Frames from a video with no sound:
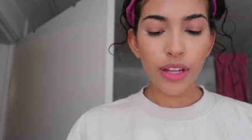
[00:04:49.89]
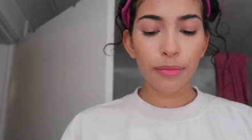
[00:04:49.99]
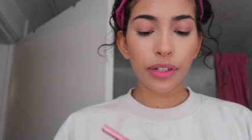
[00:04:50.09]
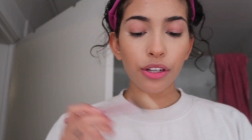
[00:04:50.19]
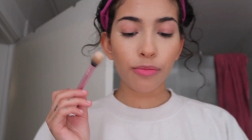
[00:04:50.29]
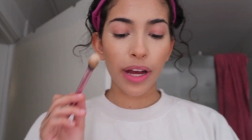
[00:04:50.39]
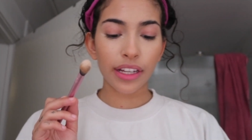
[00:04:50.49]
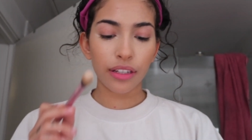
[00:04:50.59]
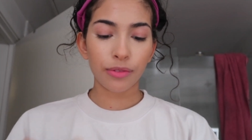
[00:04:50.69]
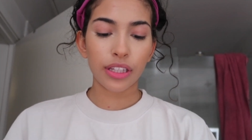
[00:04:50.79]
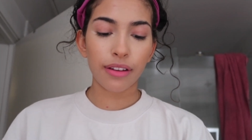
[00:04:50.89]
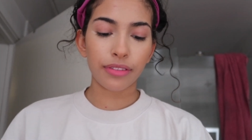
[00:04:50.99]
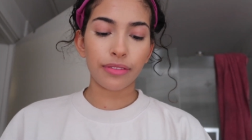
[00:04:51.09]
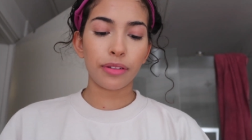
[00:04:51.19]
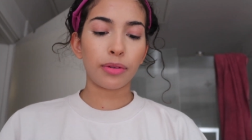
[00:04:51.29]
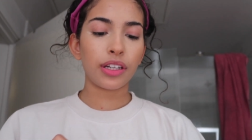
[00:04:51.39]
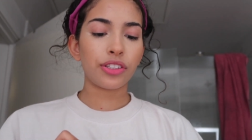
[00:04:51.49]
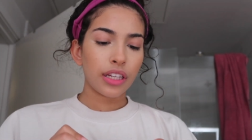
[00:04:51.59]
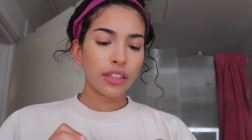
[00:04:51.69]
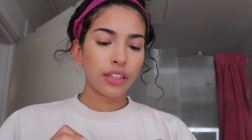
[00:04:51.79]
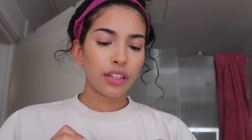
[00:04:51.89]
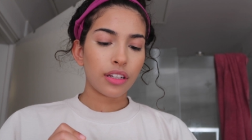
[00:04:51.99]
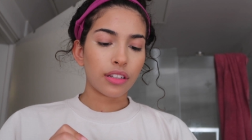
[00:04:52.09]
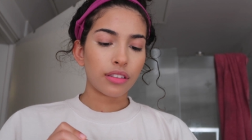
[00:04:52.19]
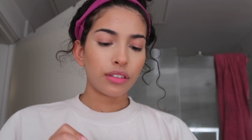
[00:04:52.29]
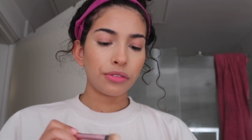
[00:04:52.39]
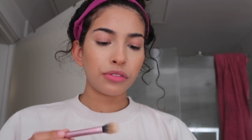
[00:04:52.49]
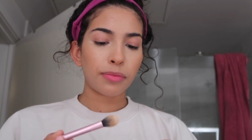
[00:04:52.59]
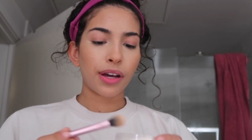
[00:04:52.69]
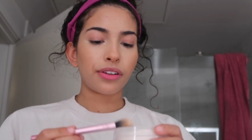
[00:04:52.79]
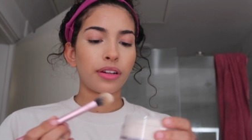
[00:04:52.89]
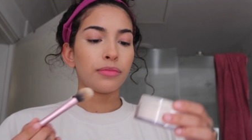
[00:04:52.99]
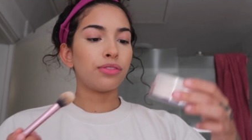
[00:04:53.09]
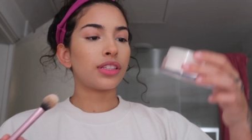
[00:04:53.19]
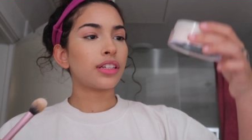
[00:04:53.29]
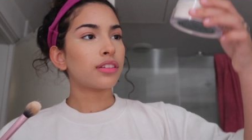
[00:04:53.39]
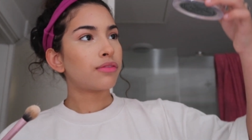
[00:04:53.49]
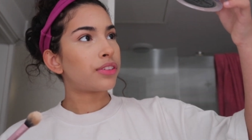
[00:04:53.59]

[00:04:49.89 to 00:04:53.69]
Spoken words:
I'm gonna go back in with that fluffy brush. And the loose powder I'm using